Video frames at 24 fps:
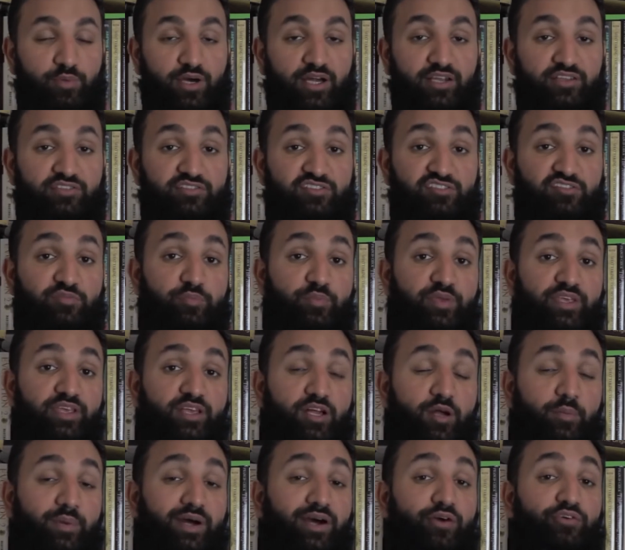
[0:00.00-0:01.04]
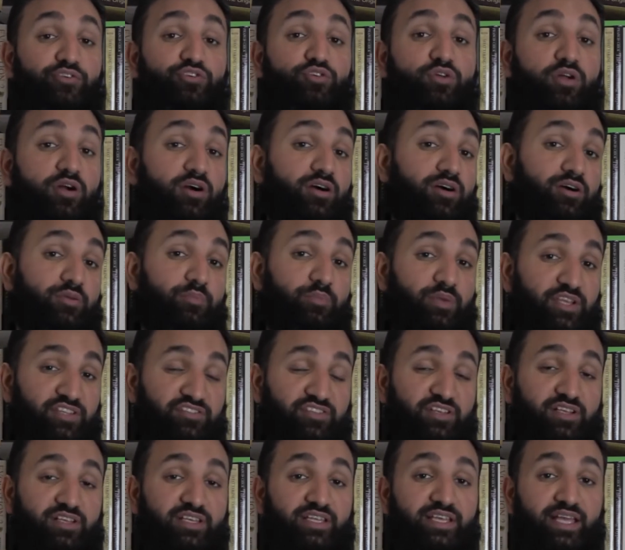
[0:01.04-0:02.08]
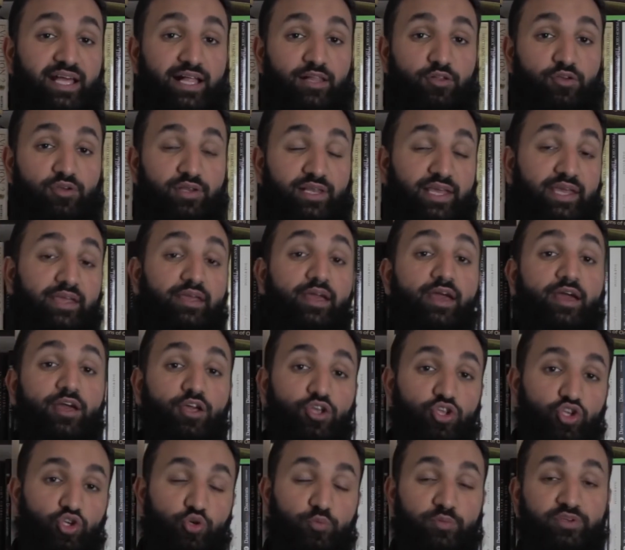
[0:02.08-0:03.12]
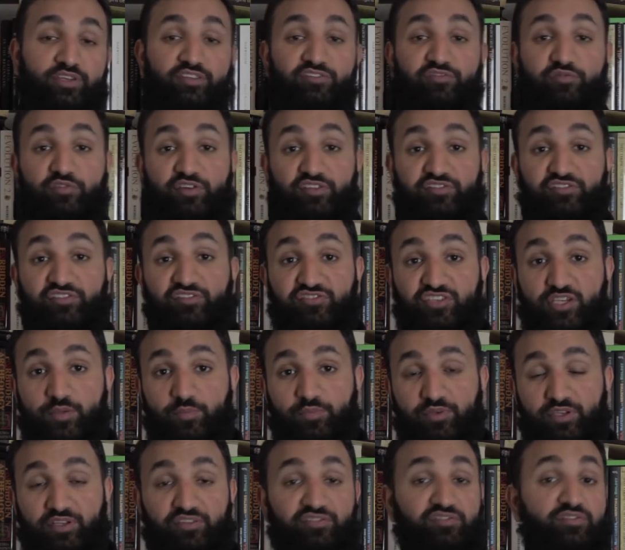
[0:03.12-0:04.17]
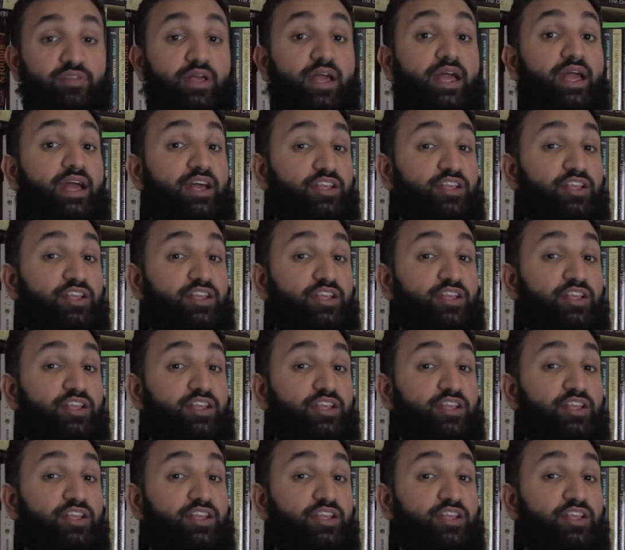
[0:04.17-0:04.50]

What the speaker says: biologists speak about you can't basically calculate humanness versus chimpness.